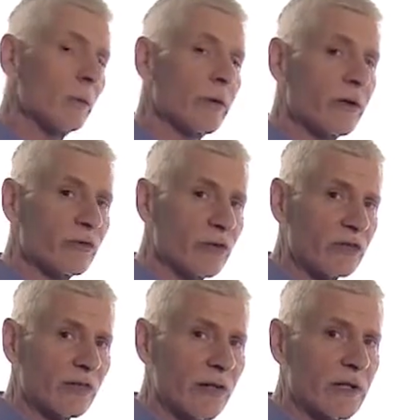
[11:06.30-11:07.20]
with a
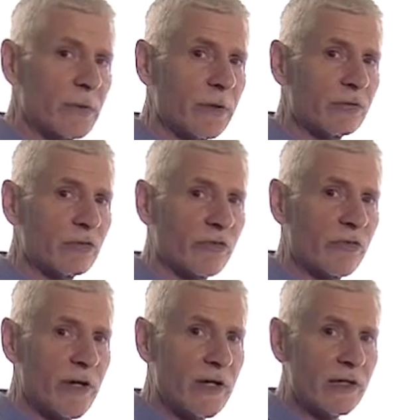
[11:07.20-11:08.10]
traditional acupuncturist,
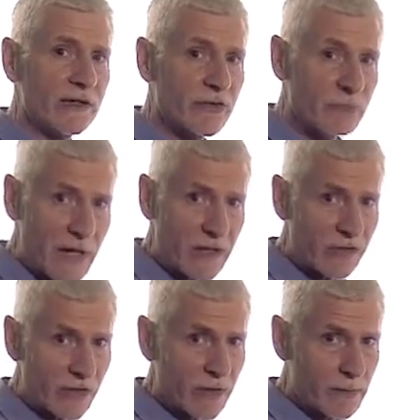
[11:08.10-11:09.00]
the needle does
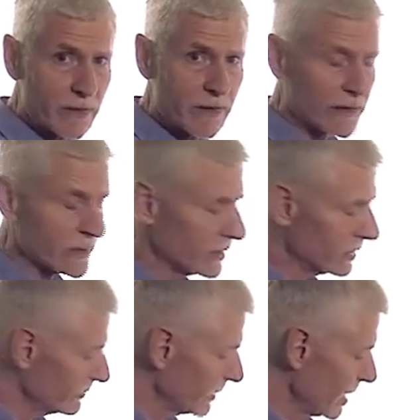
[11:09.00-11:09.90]
penetrate the median
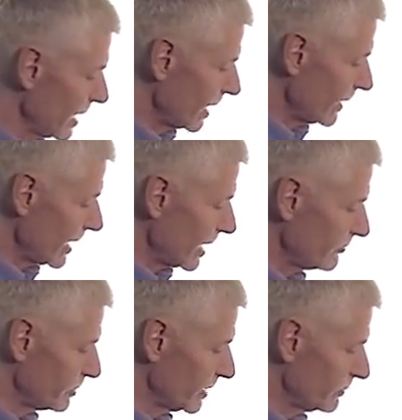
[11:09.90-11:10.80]
nerve. And there
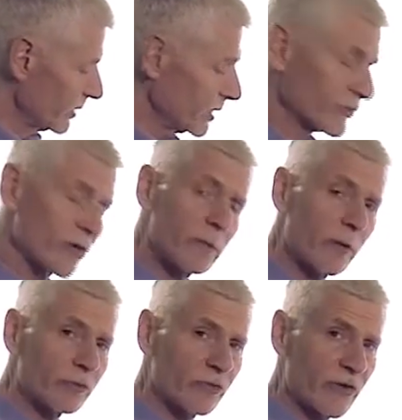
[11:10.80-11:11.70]
have been real-time
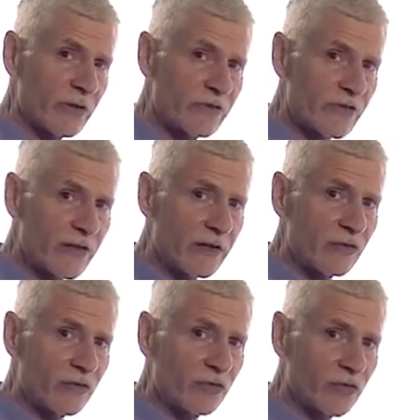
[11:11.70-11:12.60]
ultrasound
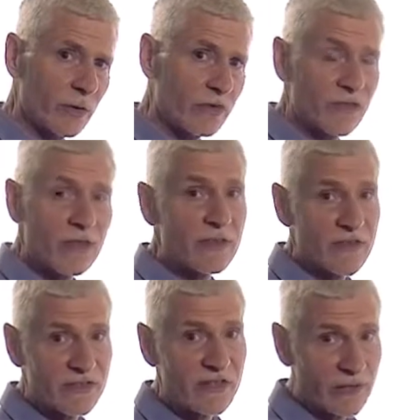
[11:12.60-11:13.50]
studies to show us that
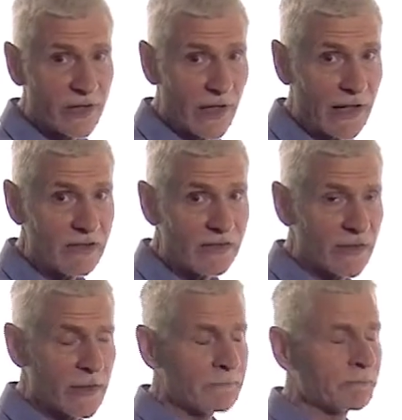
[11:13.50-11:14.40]
this is the case,
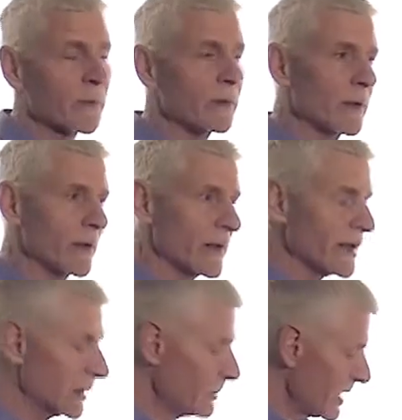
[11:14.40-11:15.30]
that the
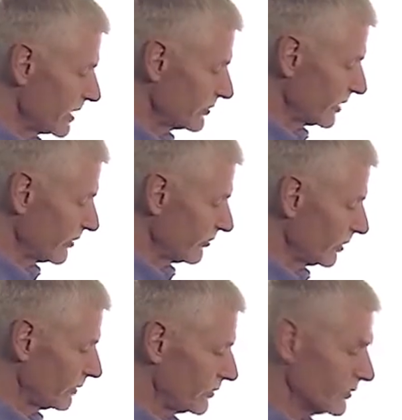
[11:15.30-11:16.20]
needle penetrates. So
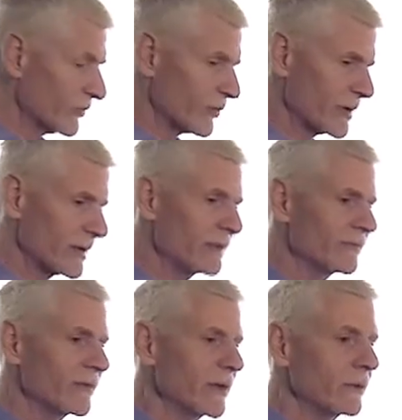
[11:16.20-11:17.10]
if you suddenly
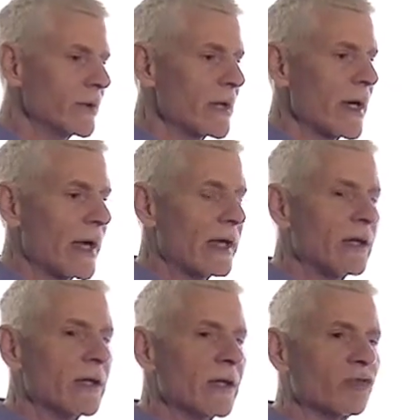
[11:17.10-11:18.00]
feel
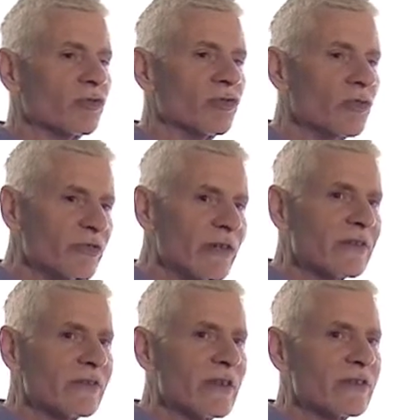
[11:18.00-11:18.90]
a
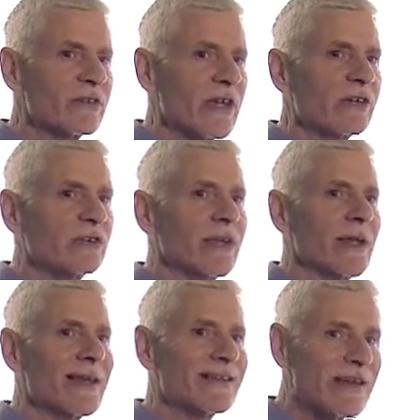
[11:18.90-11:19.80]
shooting sensation,
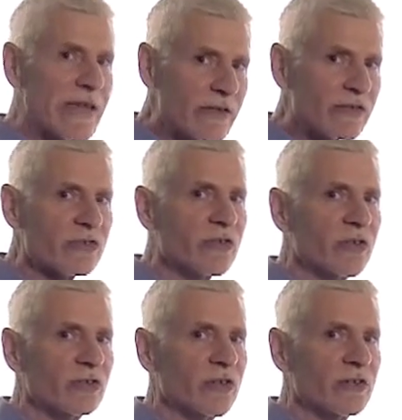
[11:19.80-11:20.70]
an intense
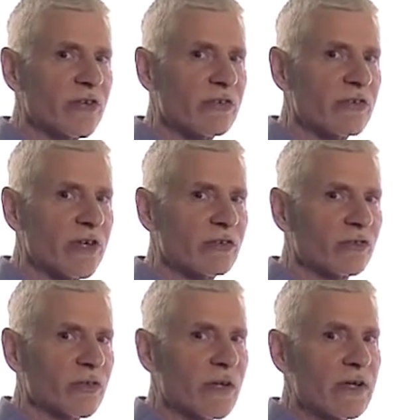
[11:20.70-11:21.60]
dirty
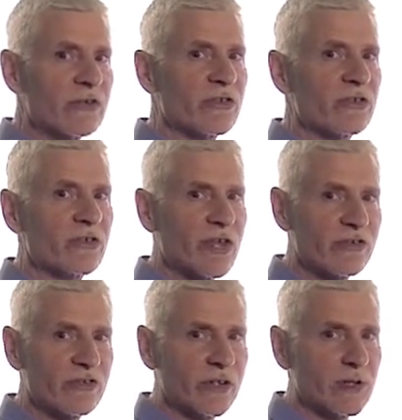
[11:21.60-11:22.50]
sensation
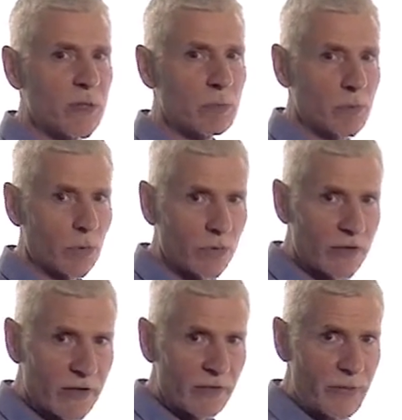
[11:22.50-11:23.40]
suggesting more
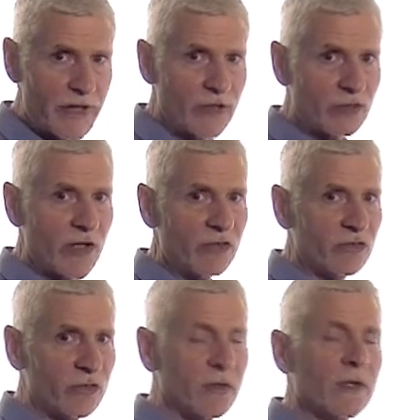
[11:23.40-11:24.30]
nerve
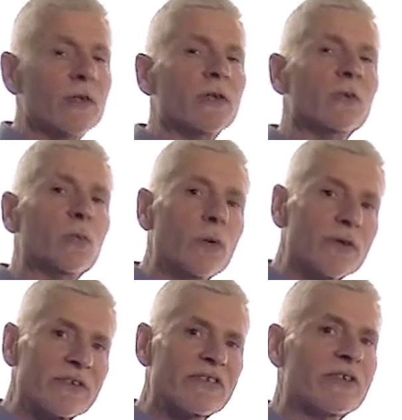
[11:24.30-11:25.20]
penetration, you
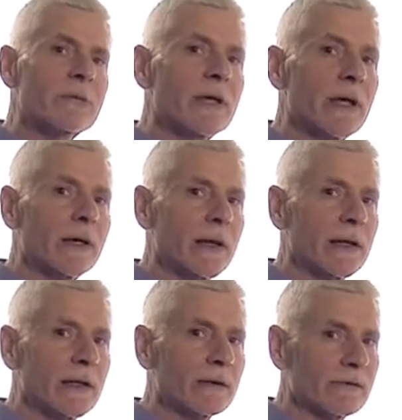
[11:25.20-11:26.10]
wouldn't stimulate that
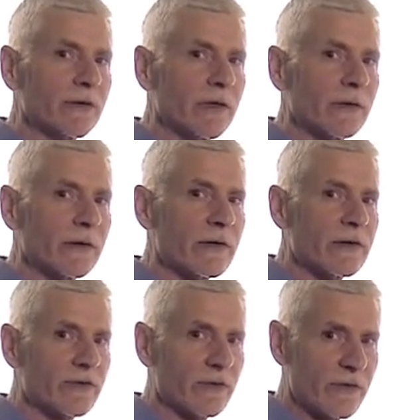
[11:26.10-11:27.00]
needle further.
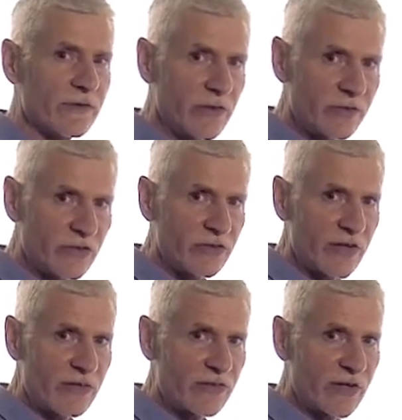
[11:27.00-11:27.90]
So the dirty
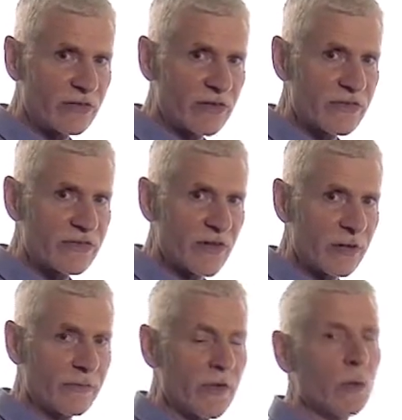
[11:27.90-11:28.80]
sensation
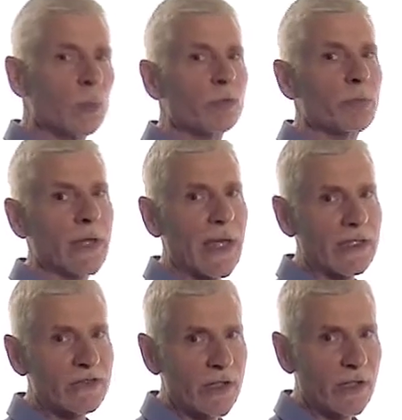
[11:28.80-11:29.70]
itself would be
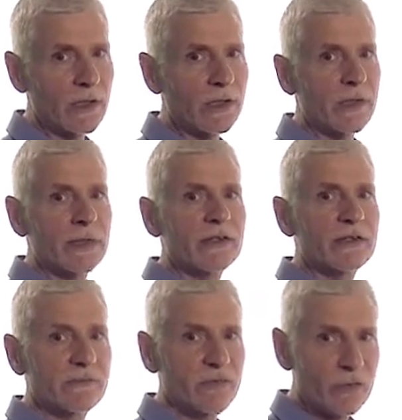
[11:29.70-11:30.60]
a dull,
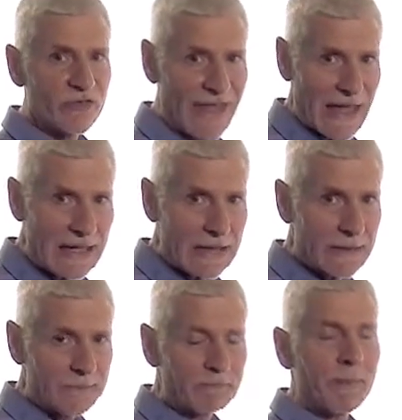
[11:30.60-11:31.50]
diffuse
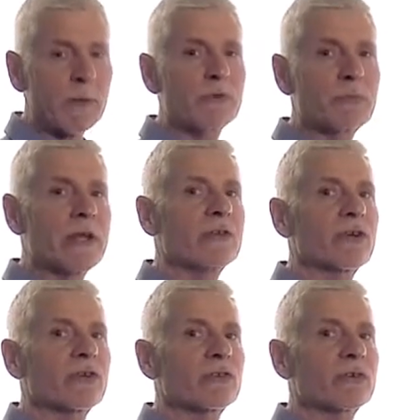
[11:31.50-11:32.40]
ache, whereas
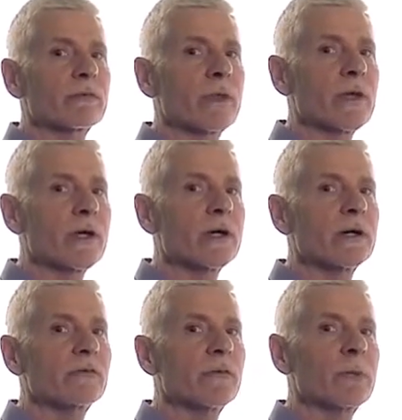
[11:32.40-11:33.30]
penetration of the
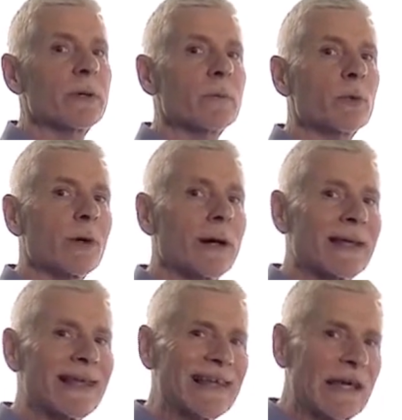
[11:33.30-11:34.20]
nerve would be more an
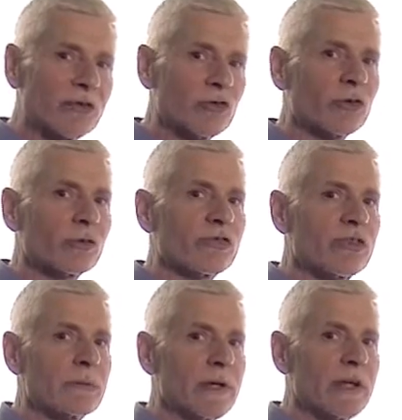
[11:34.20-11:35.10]
electrical
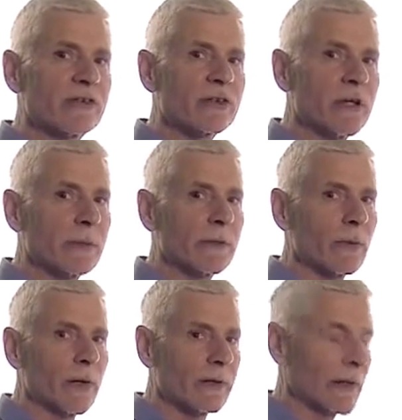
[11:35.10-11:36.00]
stimulation coming
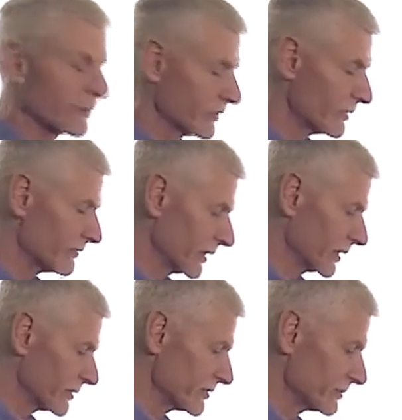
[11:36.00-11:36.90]
right down to the
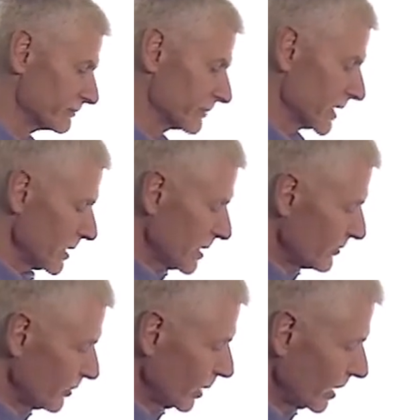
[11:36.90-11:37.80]
fingers.
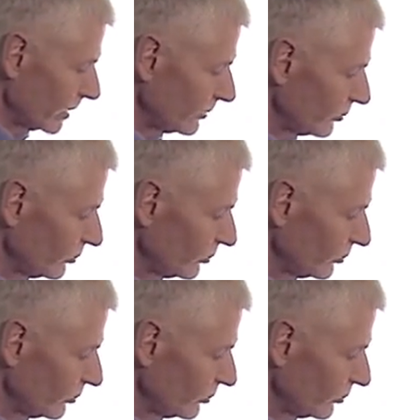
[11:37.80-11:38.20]
So we're going to